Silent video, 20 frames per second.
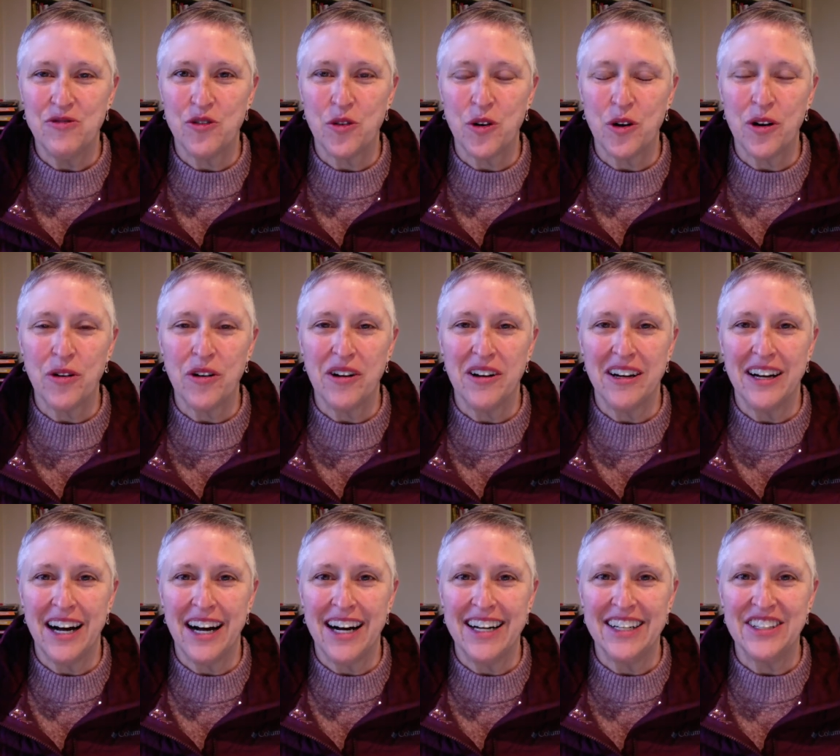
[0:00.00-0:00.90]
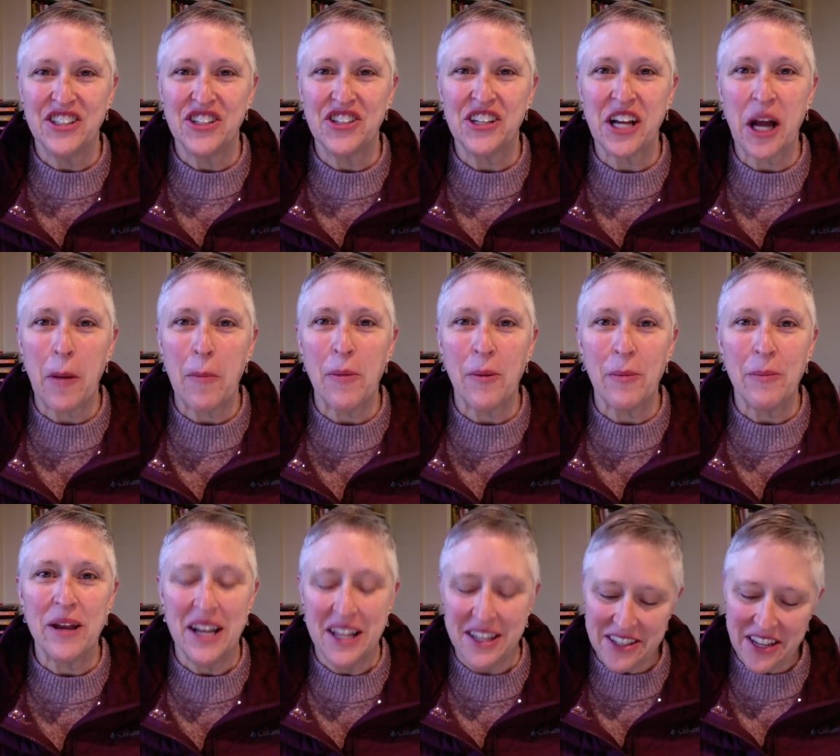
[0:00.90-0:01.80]
for uh, just a couple
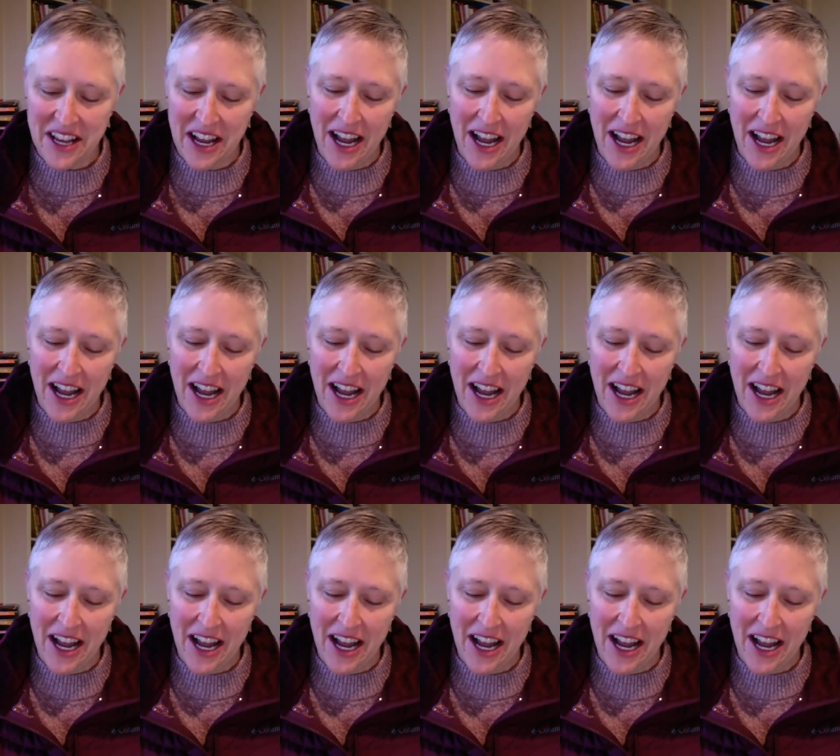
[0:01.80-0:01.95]
minutes,